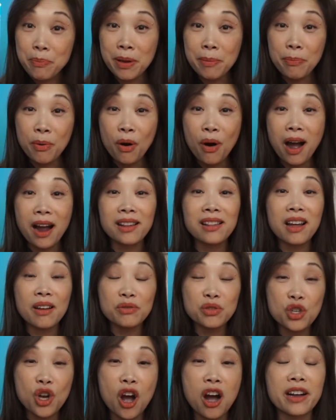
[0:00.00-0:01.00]
people. I
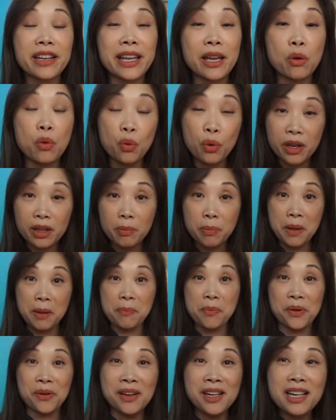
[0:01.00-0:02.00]
love talking with
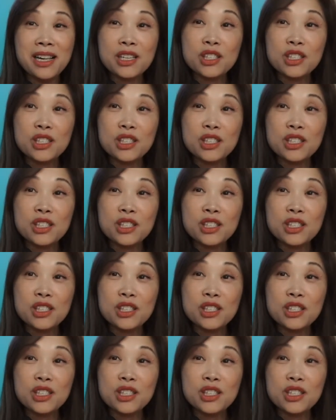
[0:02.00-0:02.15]
people.